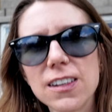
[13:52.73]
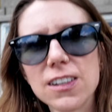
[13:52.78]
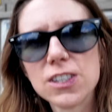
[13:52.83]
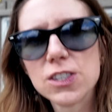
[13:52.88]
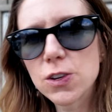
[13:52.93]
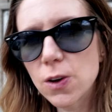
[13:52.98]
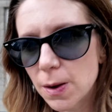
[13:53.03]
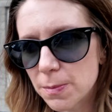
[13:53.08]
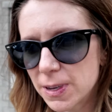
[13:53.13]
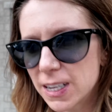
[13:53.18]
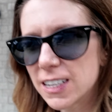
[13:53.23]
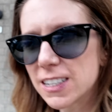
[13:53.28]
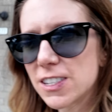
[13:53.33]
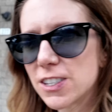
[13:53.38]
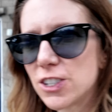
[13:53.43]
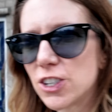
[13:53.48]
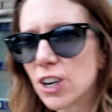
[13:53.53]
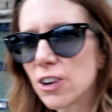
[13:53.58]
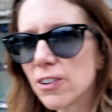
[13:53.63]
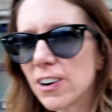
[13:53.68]
So, I mean,
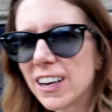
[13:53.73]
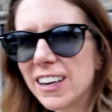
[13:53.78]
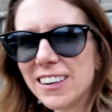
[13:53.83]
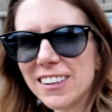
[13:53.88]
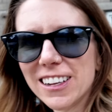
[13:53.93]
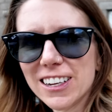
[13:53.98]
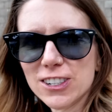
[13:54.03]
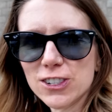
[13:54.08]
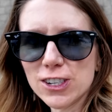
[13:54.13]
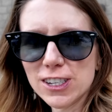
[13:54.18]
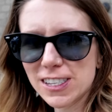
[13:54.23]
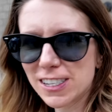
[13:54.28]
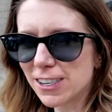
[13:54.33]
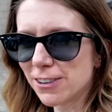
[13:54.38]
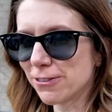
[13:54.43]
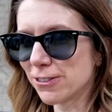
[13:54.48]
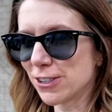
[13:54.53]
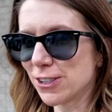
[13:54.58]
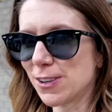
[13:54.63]
it's generating electricity for